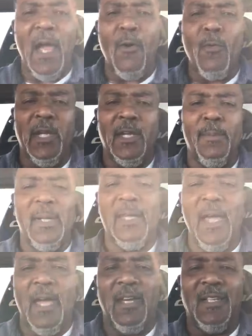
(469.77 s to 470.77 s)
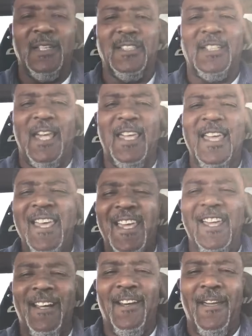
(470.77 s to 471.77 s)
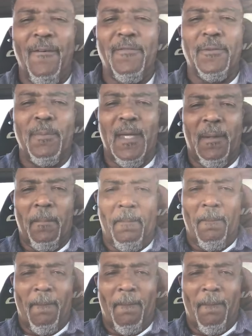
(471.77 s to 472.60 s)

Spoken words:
Now we can begin to say he loves me.